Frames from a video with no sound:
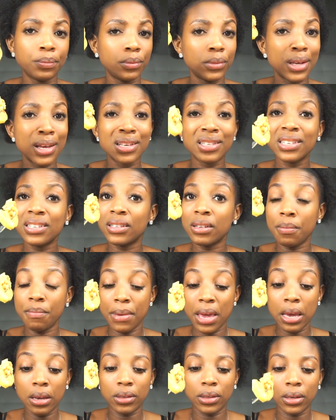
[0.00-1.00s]
This is
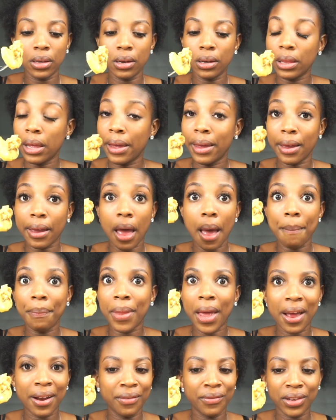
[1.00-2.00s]
amazing. Like, I'm
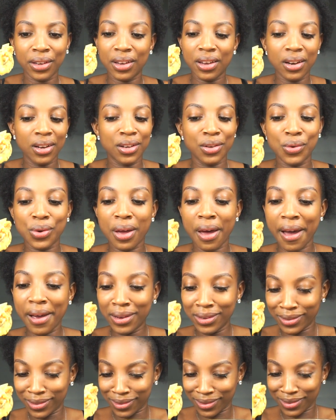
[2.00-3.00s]
not even kidding you
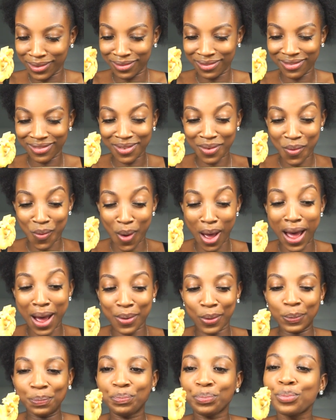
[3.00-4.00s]
guys.
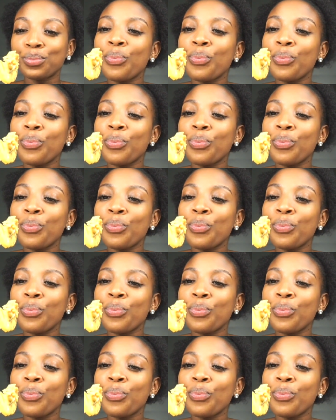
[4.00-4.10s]
Wow.